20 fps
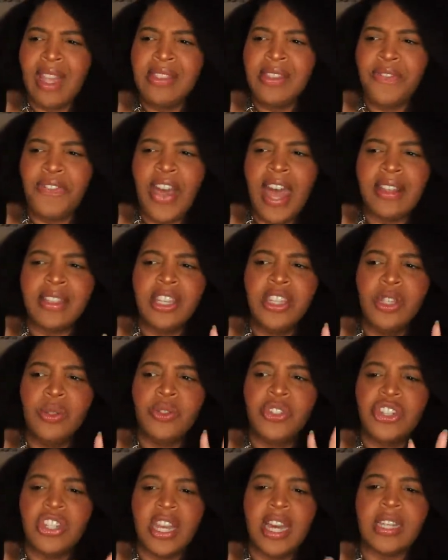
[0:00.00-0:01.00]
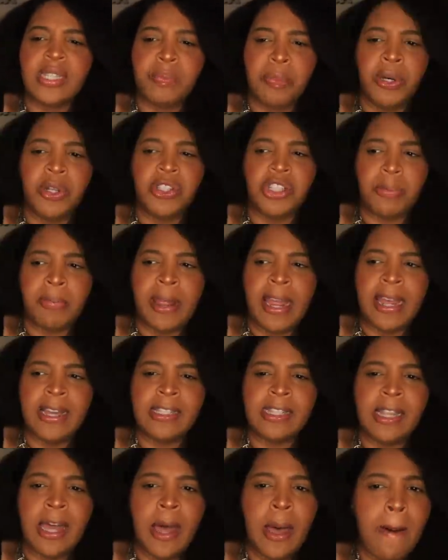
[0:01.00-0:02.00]
The fact that you just pulled your
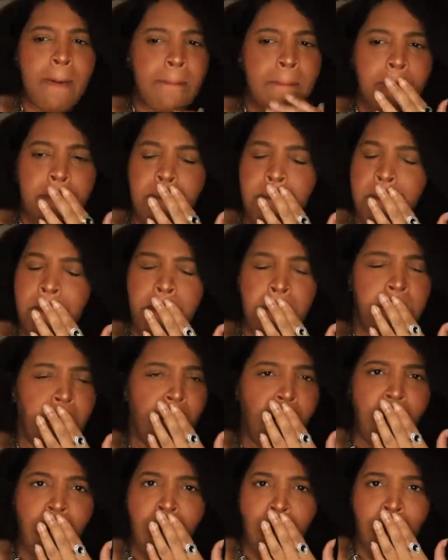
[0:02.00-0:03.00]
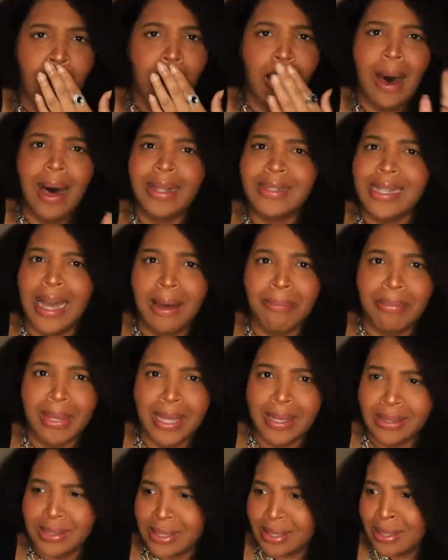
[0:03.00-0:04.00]
pants up, a dumb
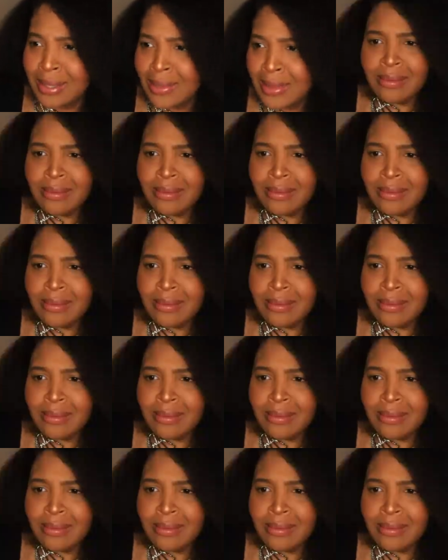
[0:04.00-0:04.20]
bitch.